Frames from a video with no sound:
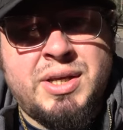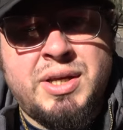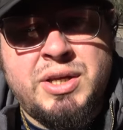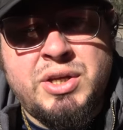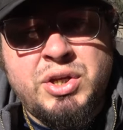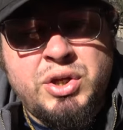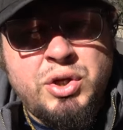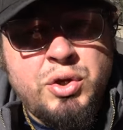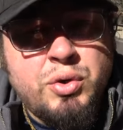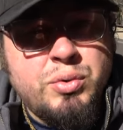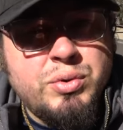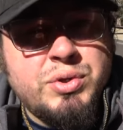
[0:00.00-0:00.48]

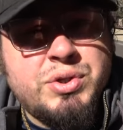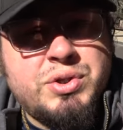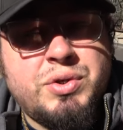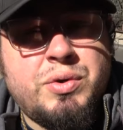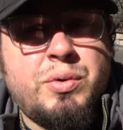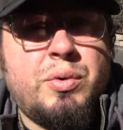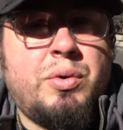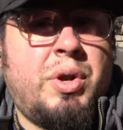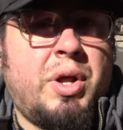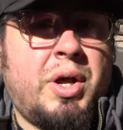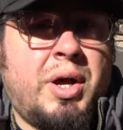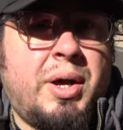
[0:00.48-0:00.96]
Like, you
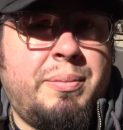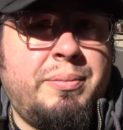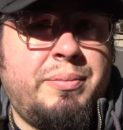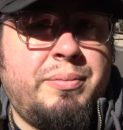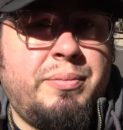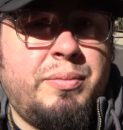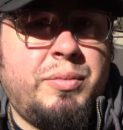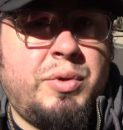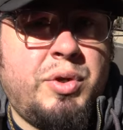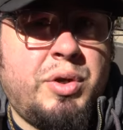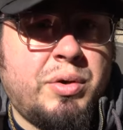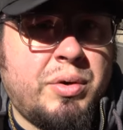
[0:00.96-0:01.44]
screwed up,
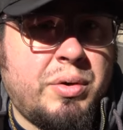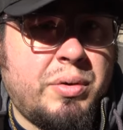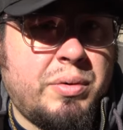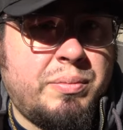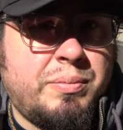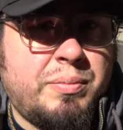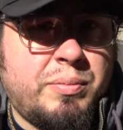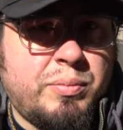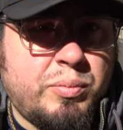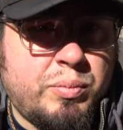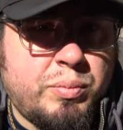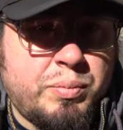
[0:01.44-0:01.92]
your